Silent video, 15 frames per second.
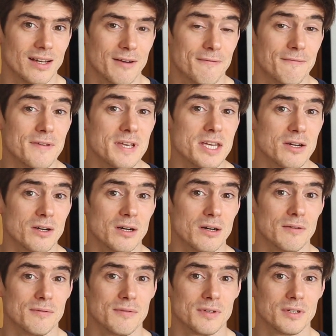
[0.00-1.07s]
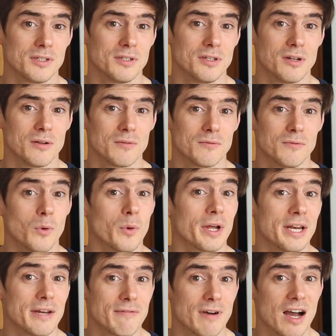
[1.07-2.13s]
a fee of, you know,
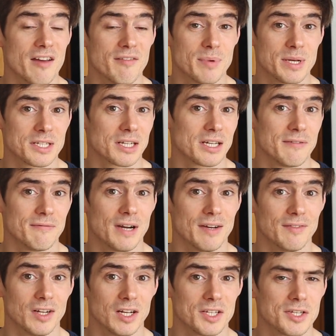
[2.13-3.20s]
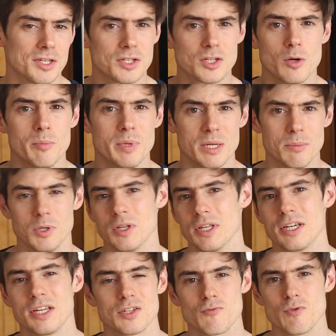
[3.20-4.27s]
$4.95, basically $5, is so minimal
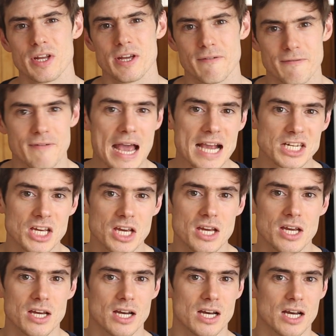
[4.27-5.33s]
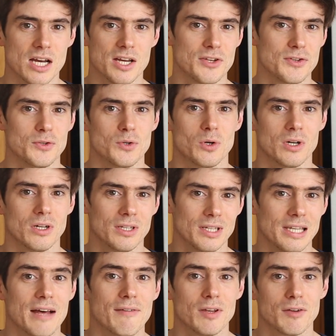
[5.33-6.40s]
that it doesn't really affect your
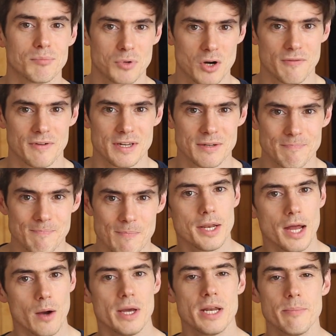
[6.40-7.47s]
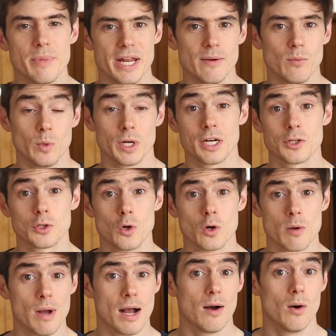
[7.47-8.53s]
level of profit. Now in a minute we're going to
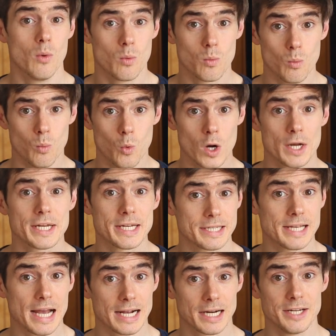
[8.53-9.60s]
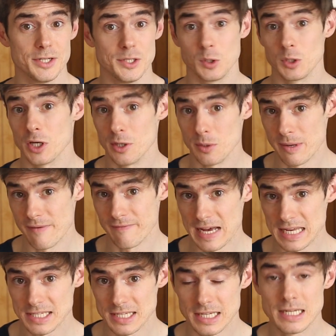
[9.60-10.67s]
talk about what exactly you're going to
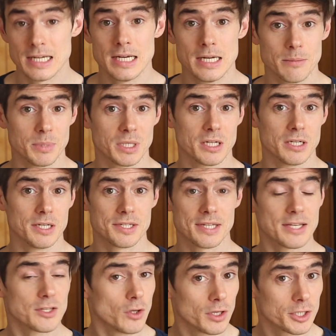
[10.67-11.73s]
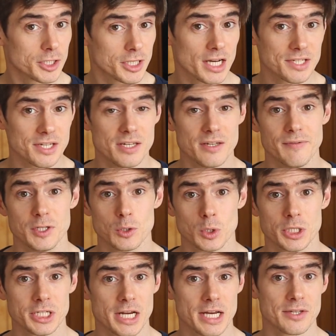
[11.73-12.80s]
invest in, because there's not just
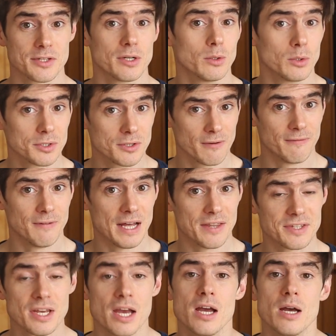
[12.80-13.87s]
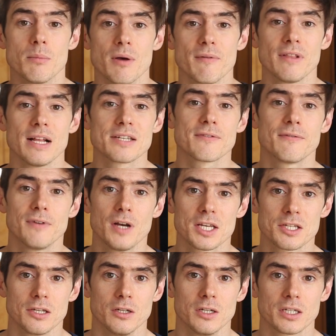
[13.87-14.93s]
individual shares, there are also funds, but let's
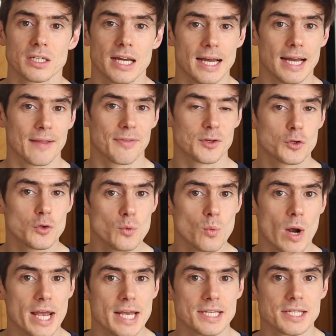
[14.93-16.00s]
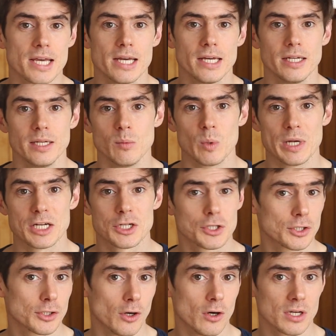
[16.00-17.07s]
first look at the two ways in which
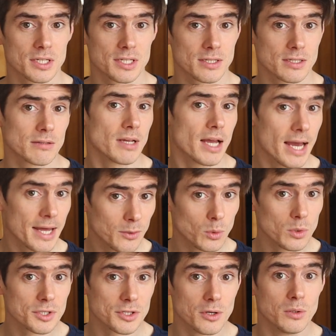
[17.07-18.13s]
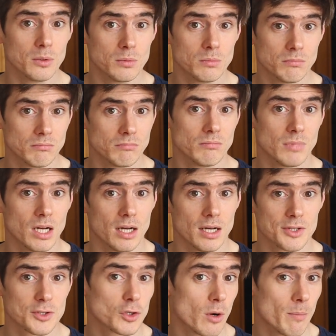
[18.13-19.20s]
stocks and also
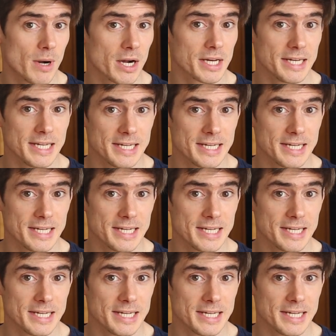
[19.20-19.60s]
stock market